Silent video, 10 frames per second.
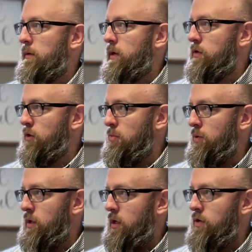we
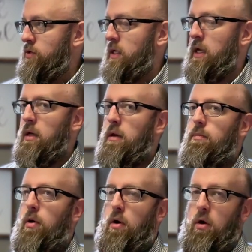interpret and understand
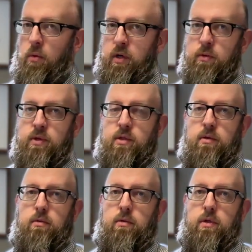Paul, what he was,
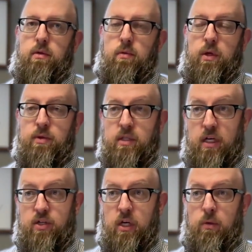what he was
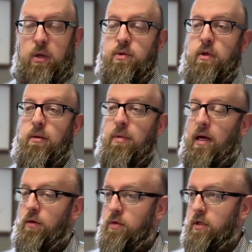teaching, what he was all
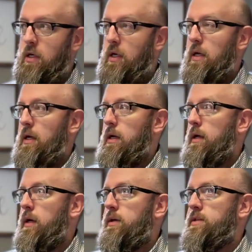about,
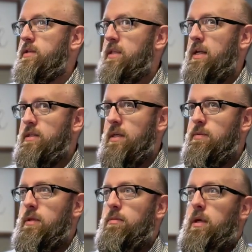uh, since that seems
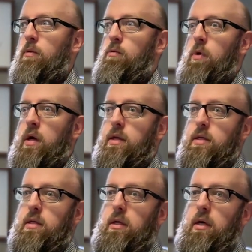to be
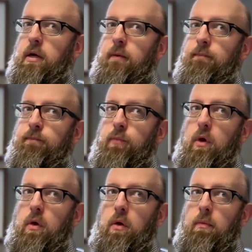what um,
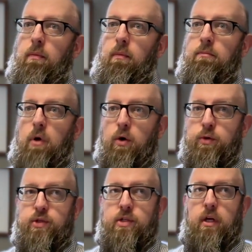uh,
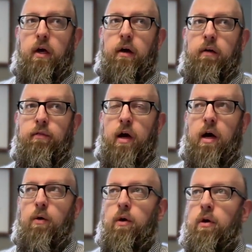most of
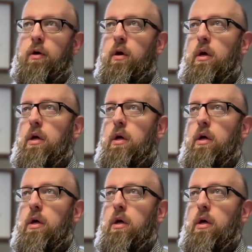our